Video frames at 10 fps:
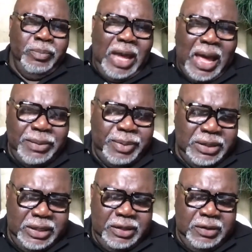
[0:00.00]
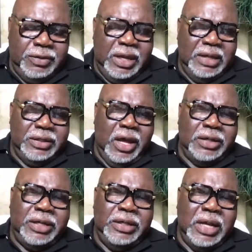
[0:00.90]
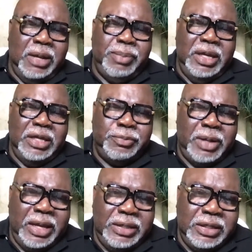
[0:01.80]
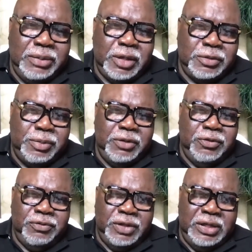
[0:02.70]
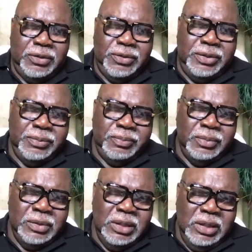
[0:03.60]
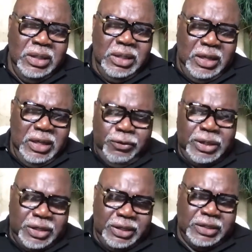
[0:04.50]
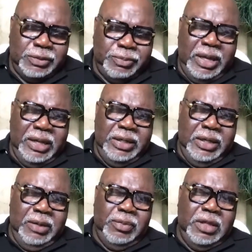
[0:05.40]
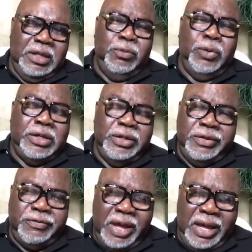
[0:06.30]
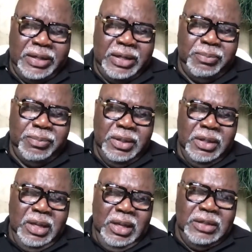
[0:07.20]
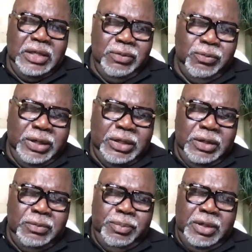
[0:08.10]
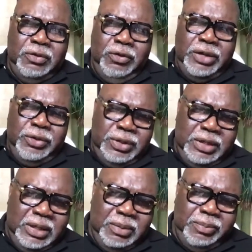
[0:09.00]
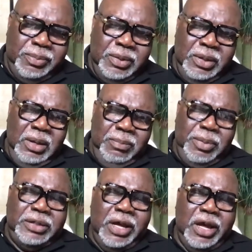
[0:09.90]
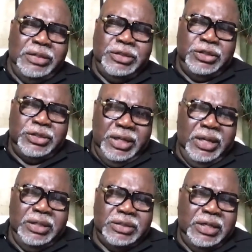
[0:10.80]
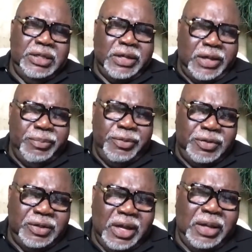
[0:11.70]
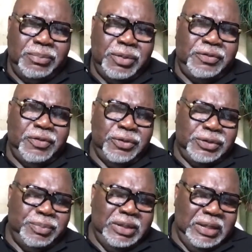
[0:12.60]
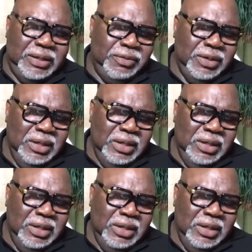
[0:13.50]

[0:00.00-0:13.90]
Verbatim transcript: I believe that God cannot be explained. He must be revealed. If we could explain him, then we could define him. Then we could be greater than him. But God just is. He that cometh to God must first believe